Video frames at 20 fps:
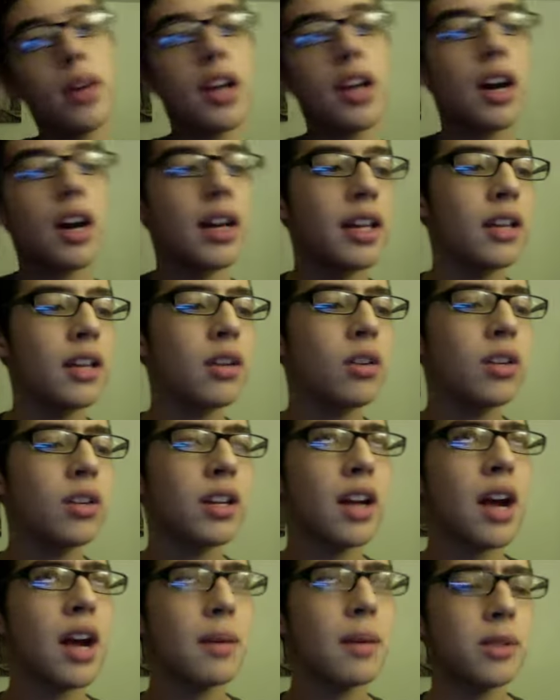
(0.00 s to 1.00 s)
on it, or
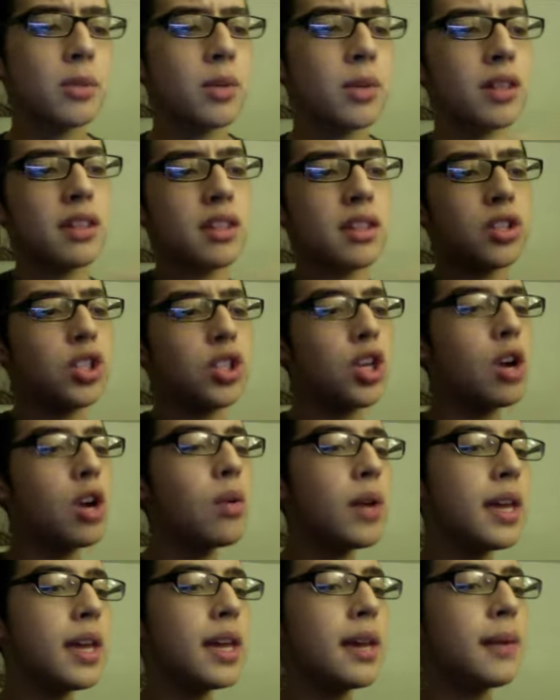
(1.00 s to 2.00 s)
it comes with the
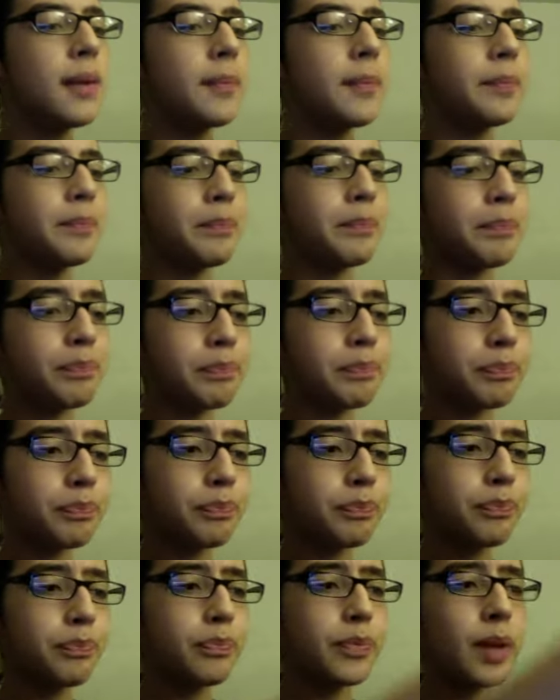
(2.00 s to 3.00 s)
Joey
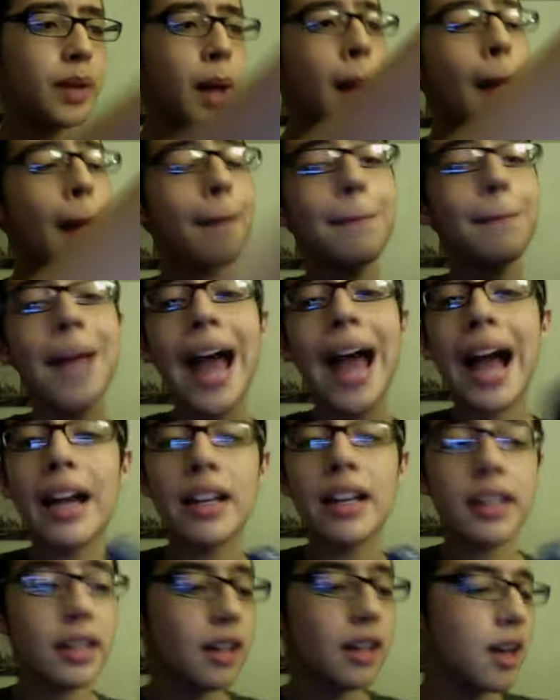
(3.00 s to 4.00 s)

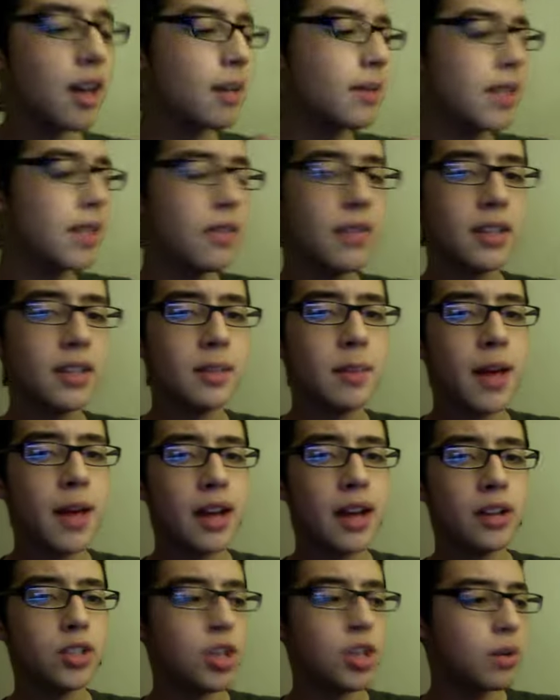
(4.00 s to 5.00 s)
pack. It comes in this
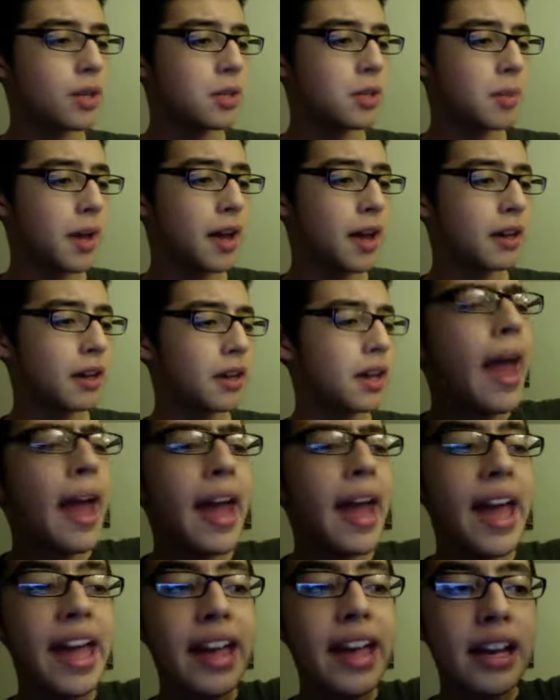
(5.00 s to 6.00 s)
pack, Joey's pack.
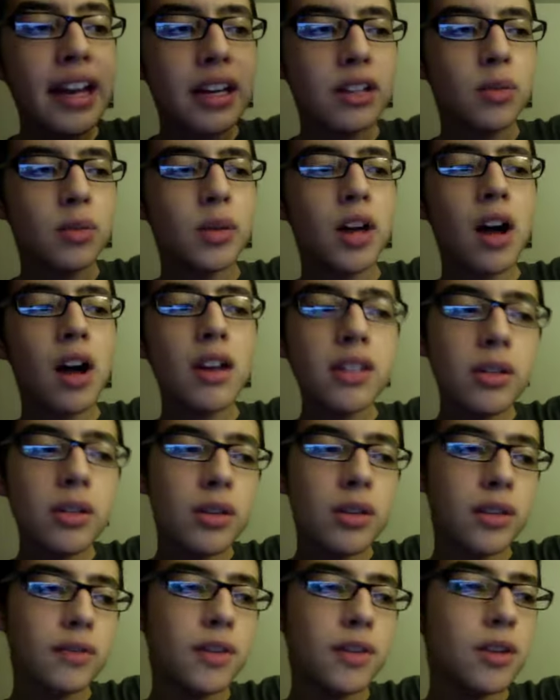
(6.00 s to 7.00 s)
And what also
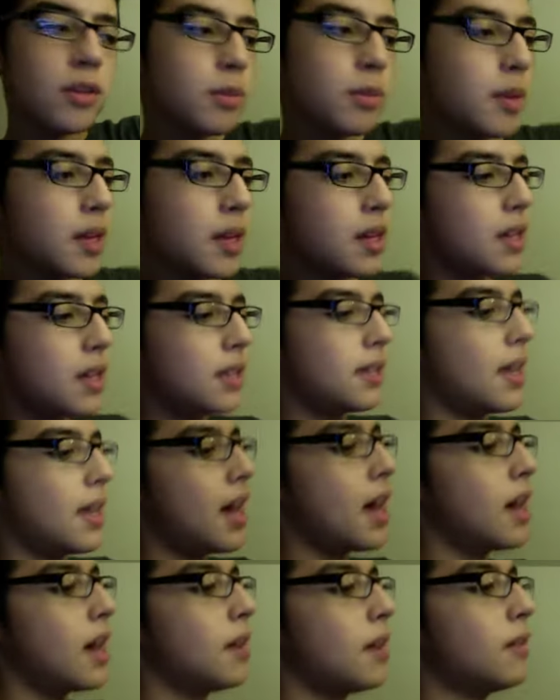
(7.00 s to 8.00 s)
confused me is
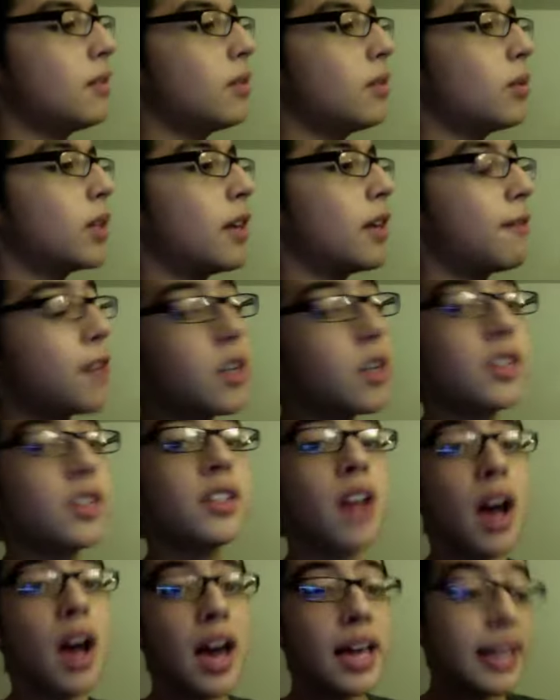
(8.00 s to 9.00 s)
that when I first
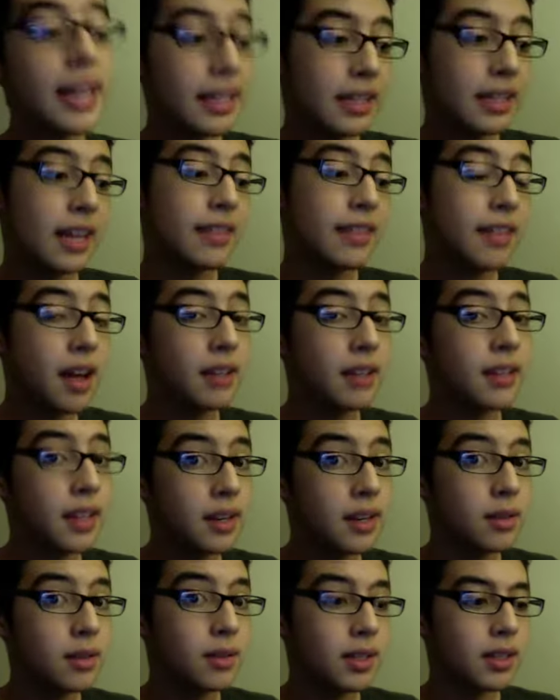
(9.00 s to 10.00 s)
saw it and I thought that
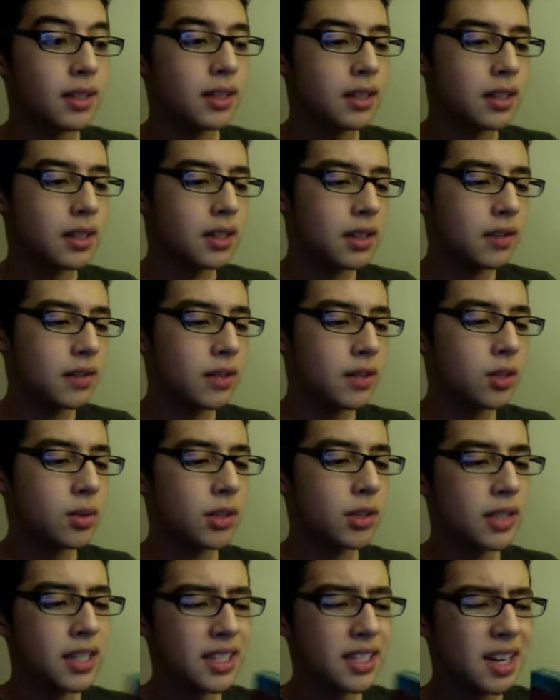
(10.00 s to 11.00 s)
it was an individual
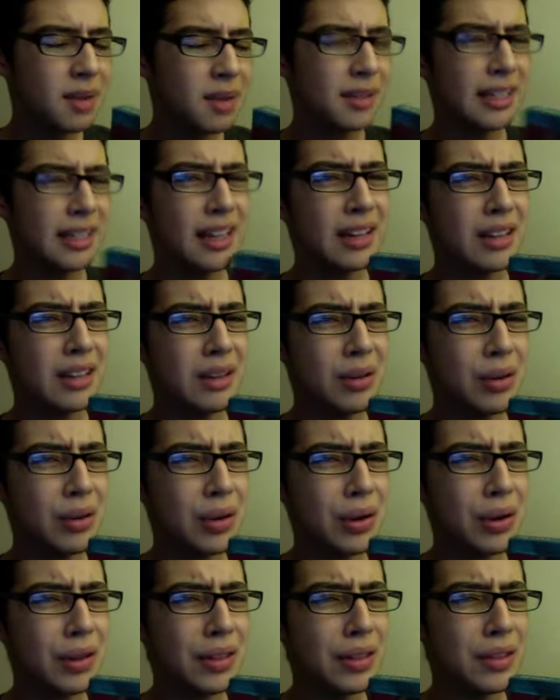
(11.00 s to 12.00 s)
season, I was like,
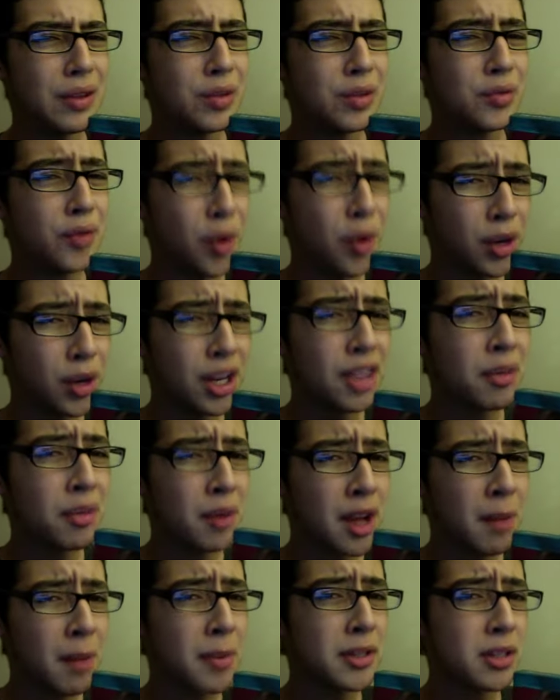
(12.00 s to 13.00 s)
there's
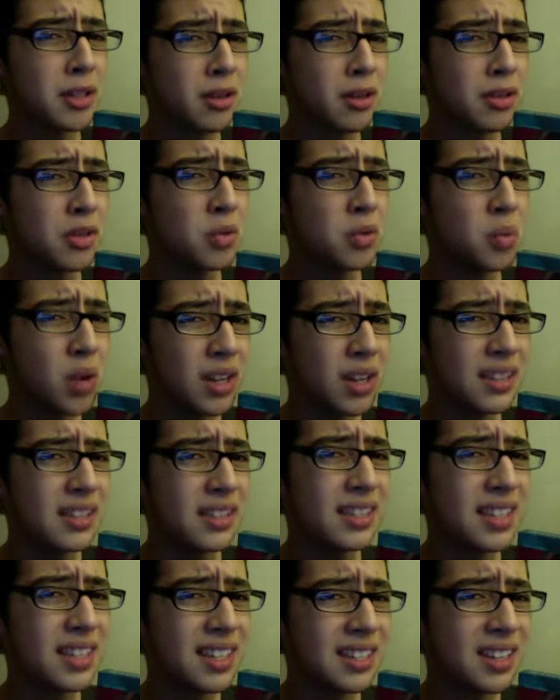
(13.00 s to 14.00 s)
43 episodes in one
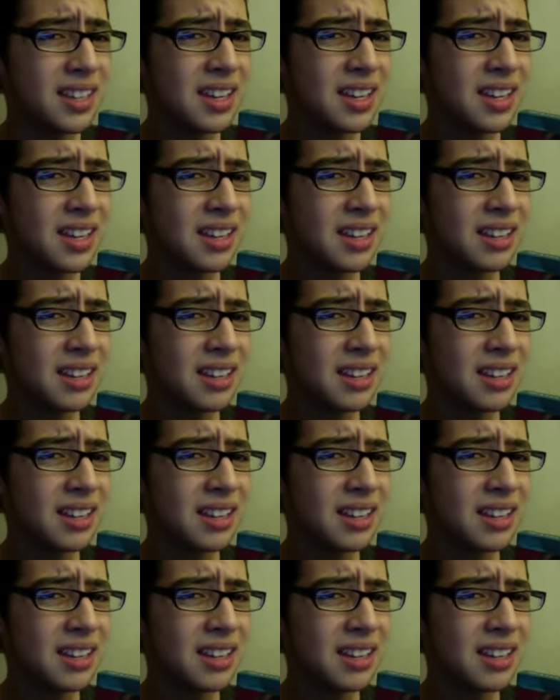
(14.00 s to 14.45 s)
season.